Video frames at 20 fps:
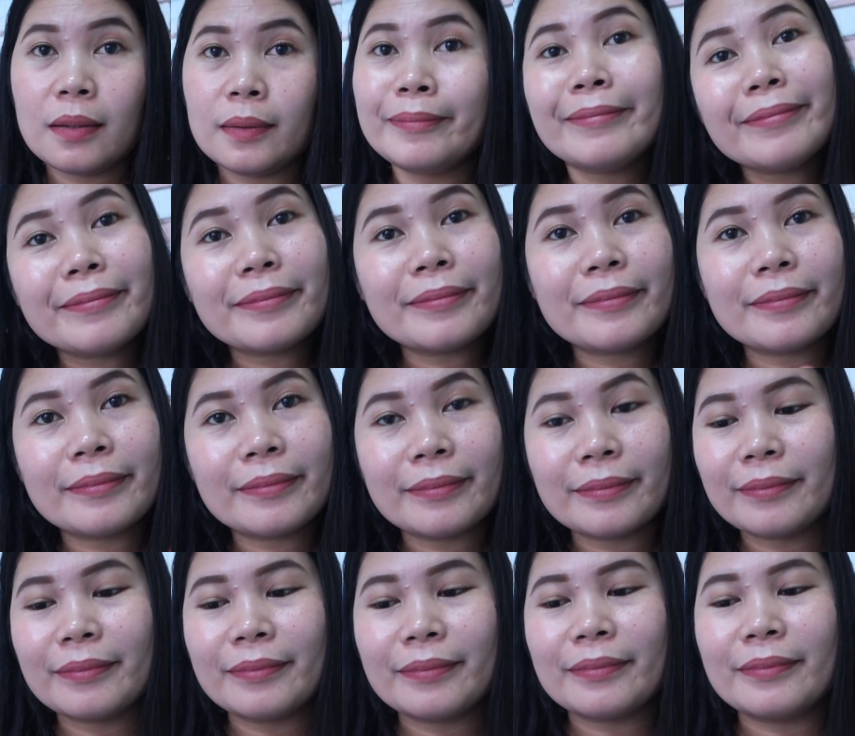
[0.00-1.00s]

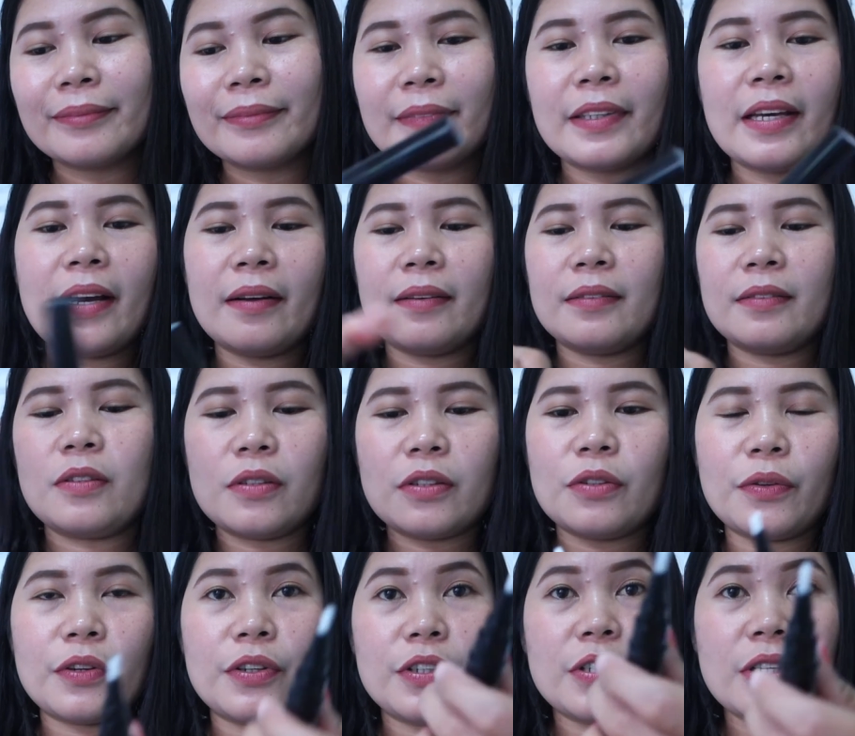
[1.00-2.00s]
Yeah. So
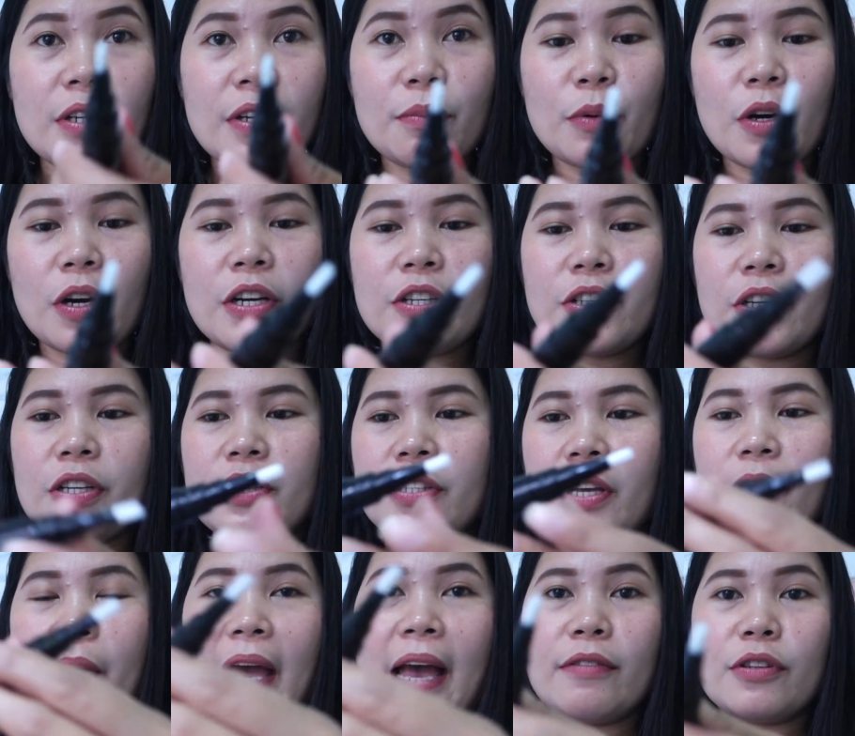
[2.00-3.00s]
there is another brush and
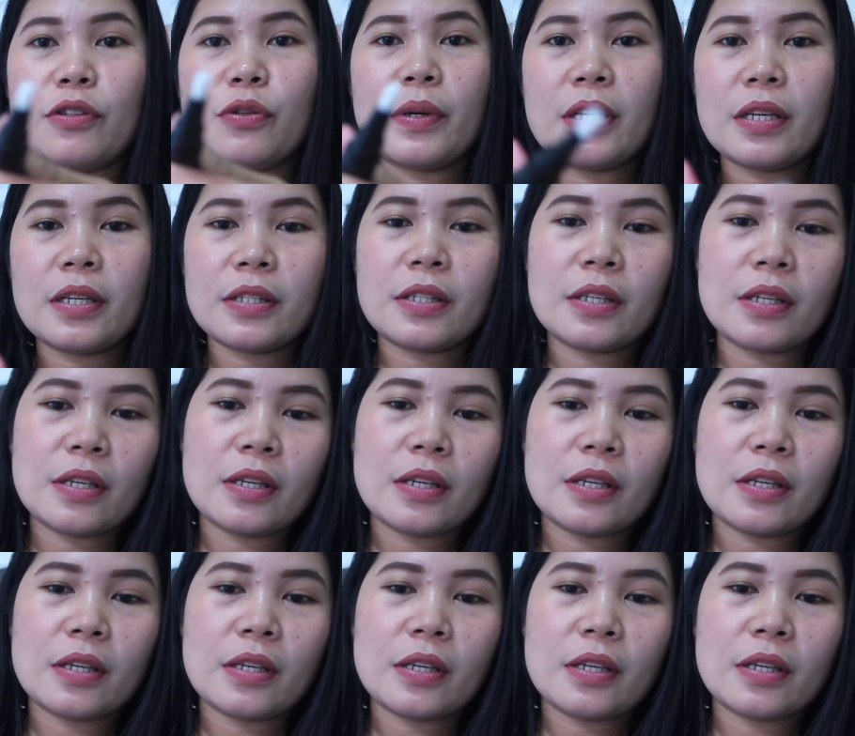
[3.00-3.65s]
same have streets.